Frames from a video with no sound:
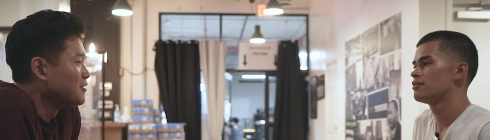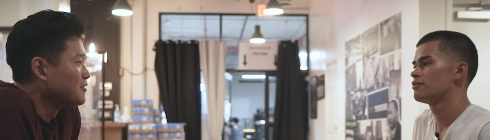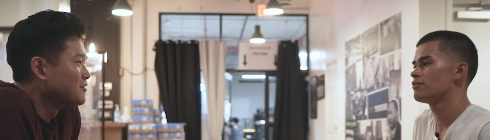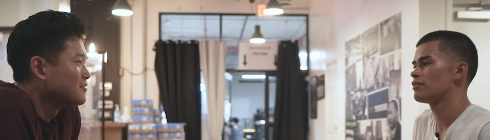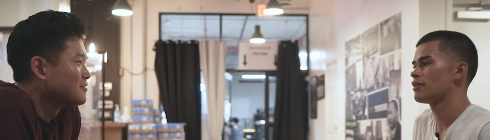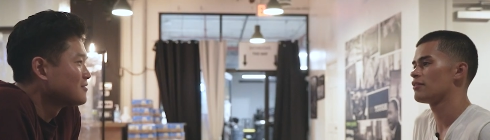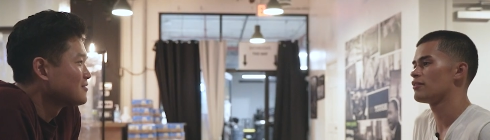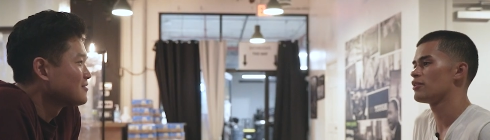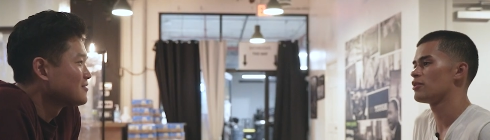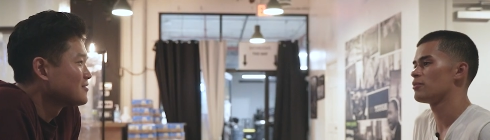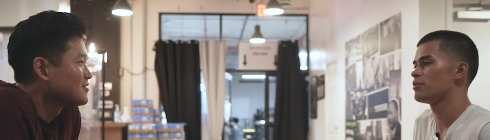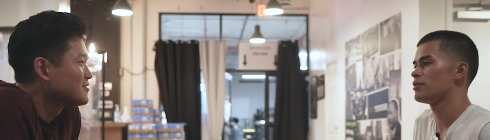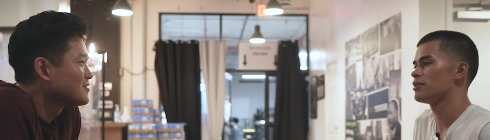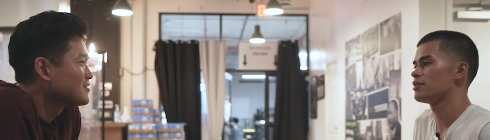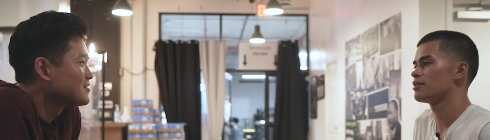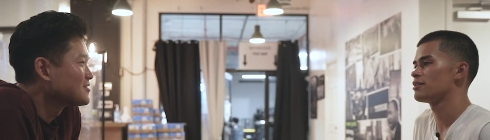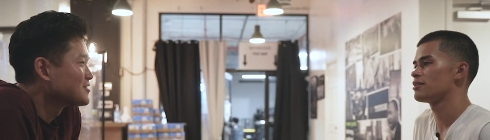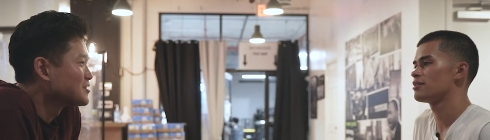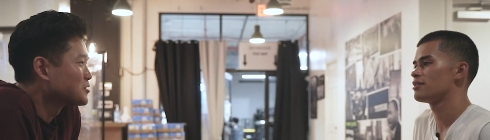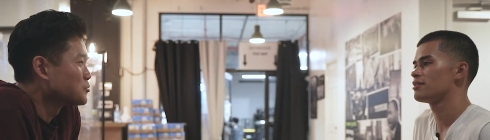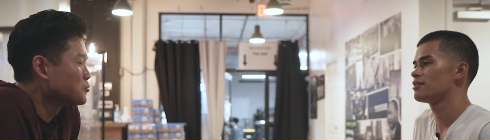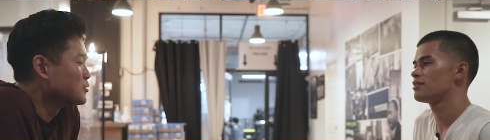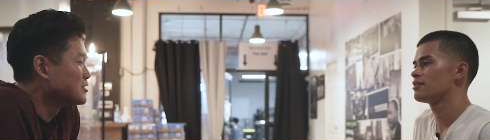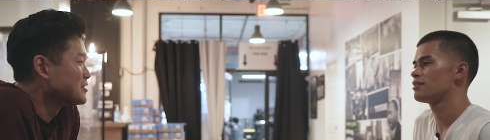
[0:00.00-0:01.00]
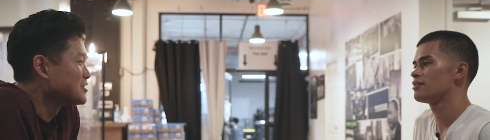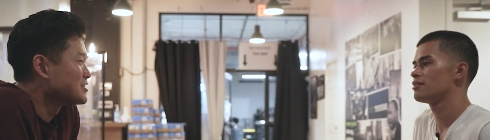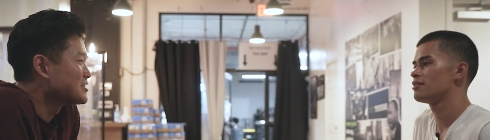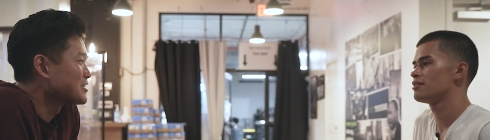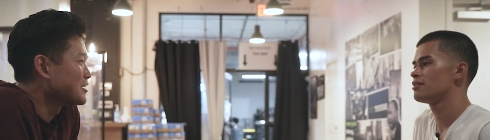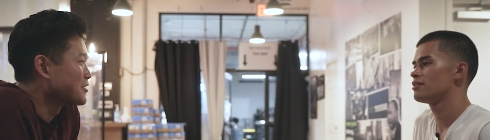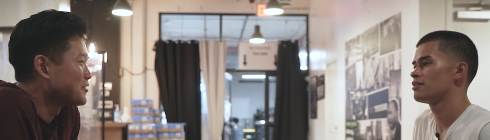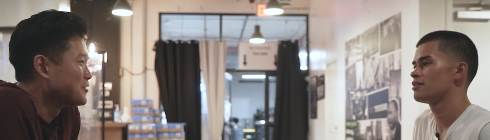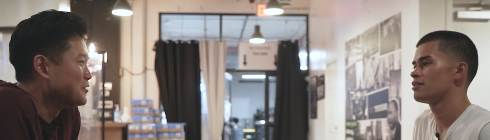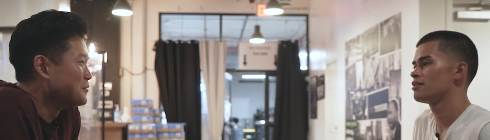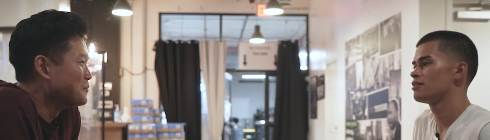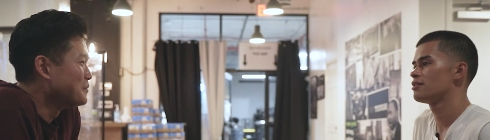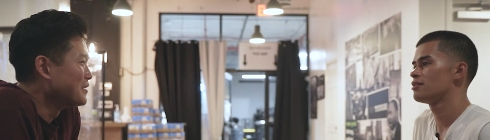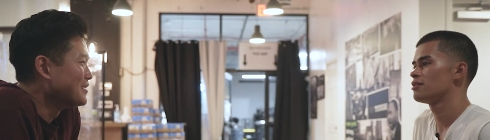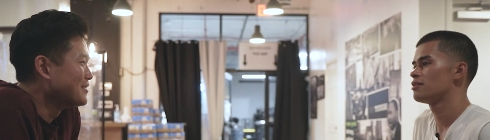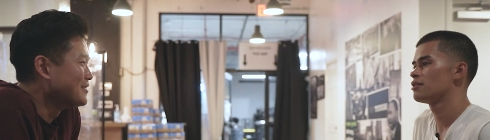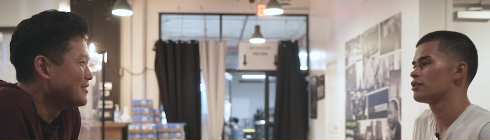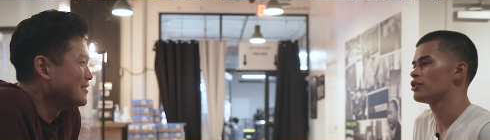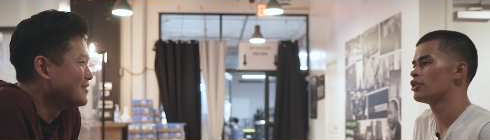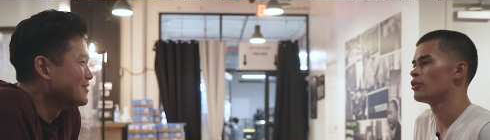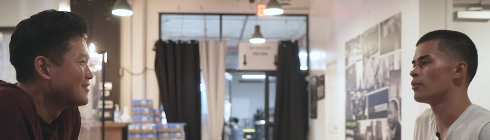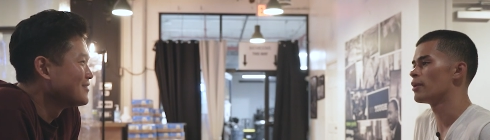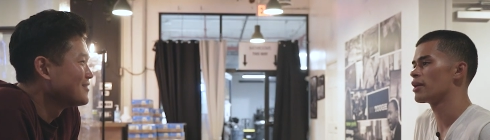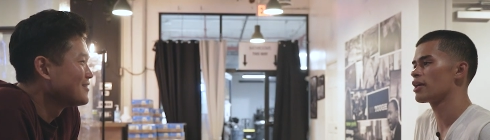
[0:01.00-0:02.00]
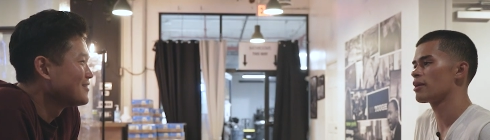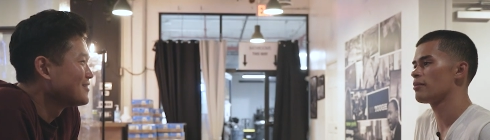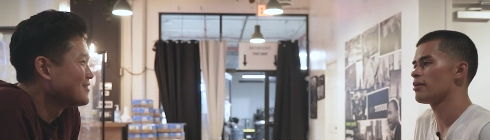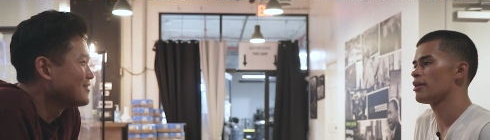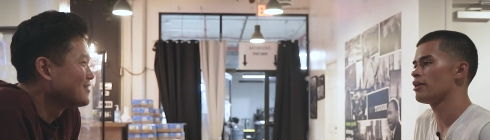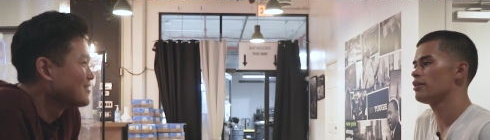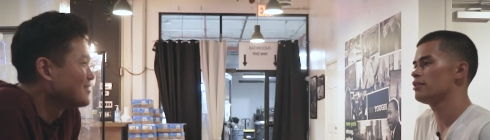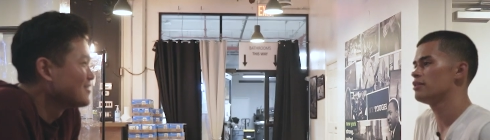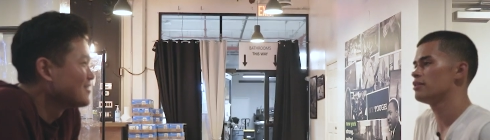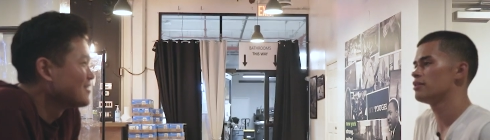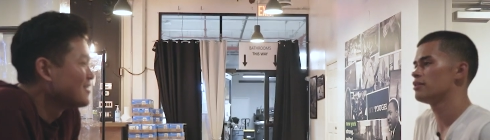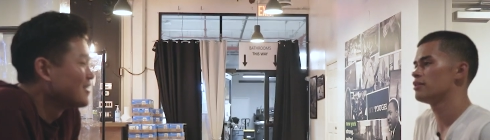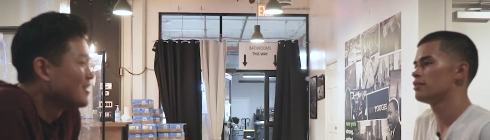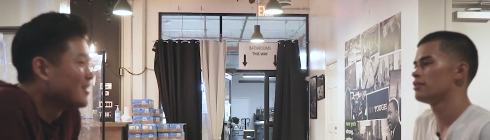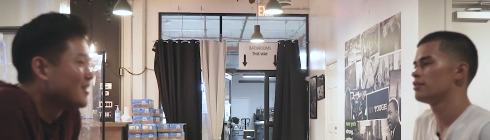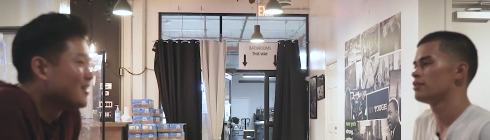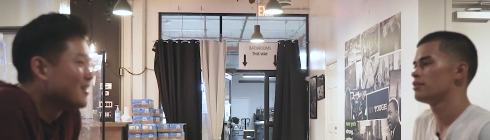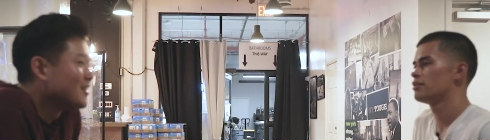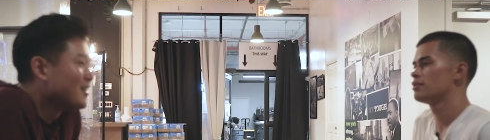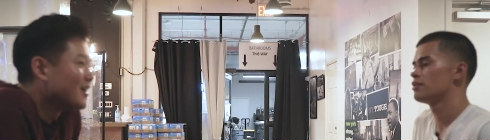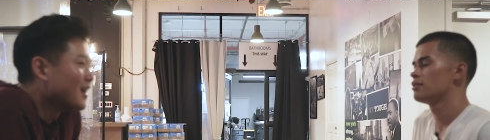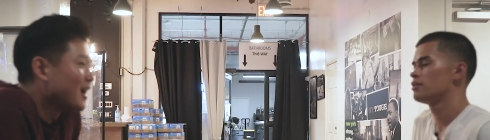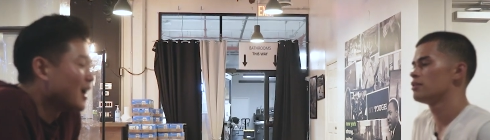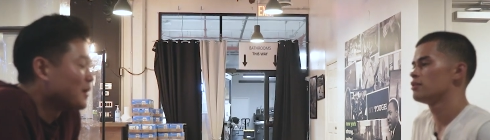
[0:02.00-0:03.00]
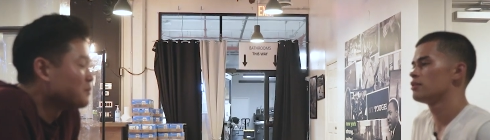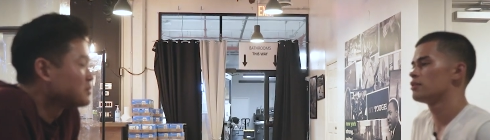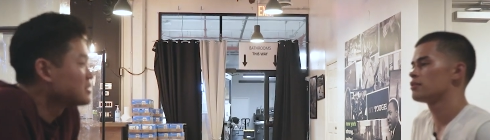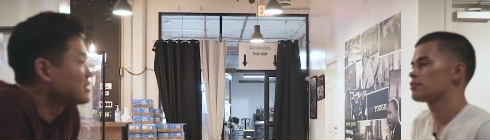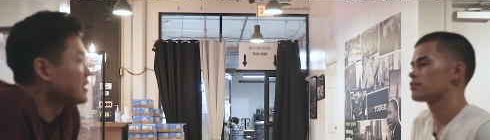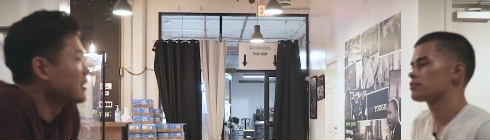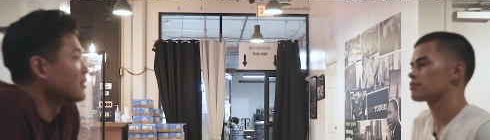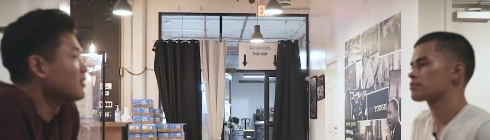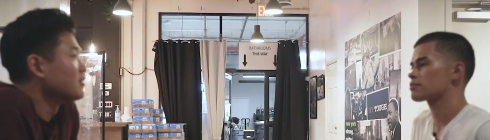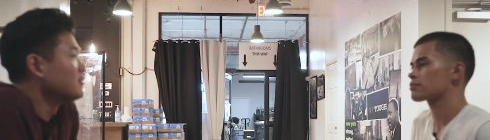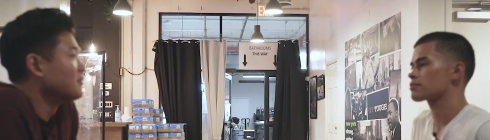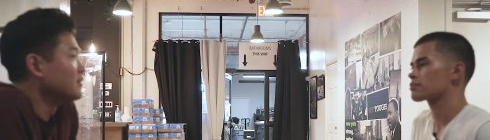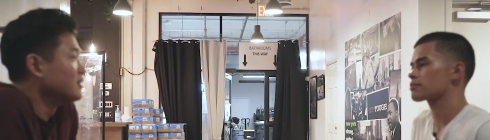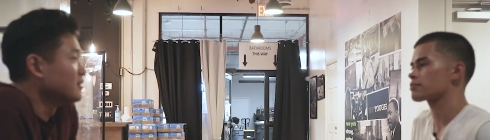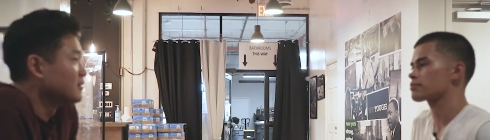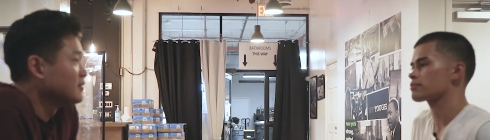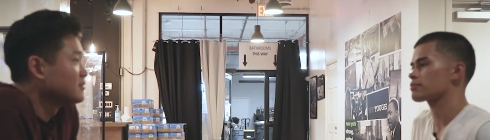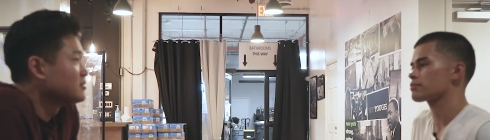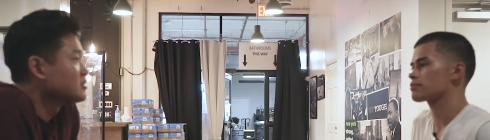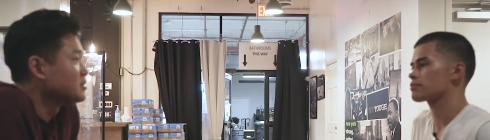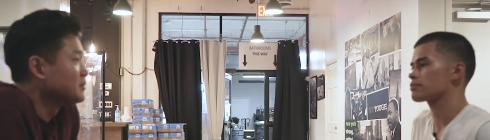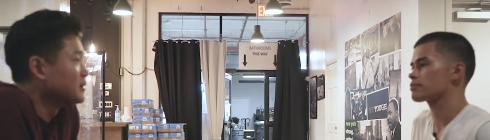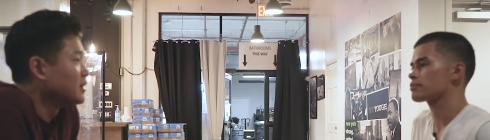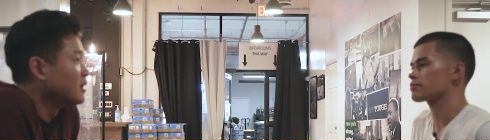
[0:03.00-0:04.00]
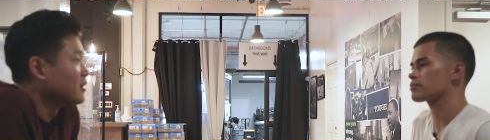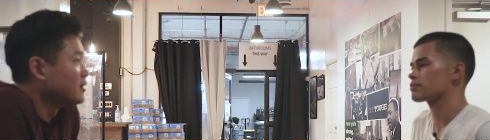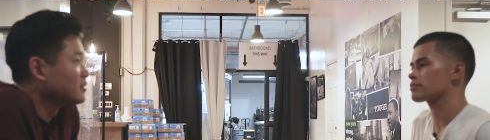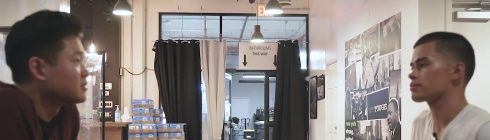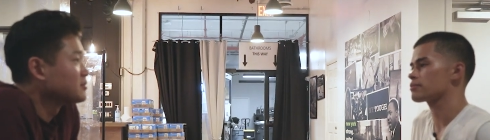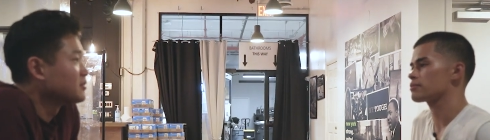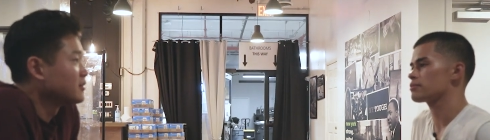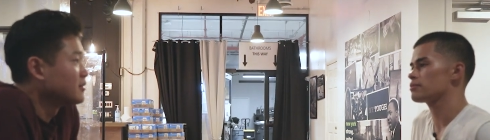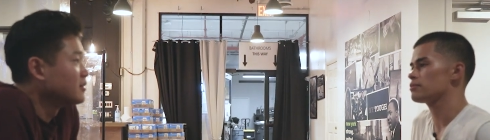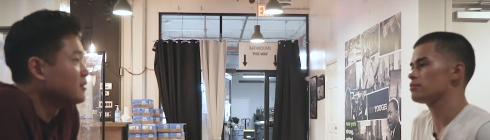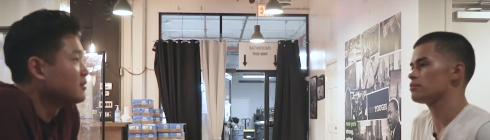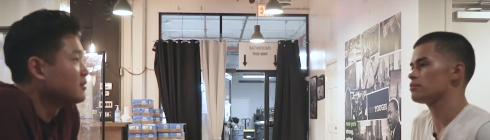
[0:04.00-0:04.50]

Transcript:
Speaker 1: For having that opinion. Just
Speaker 2: we just share an opinion. You don't want to get married? I'm scared of it, to be honest with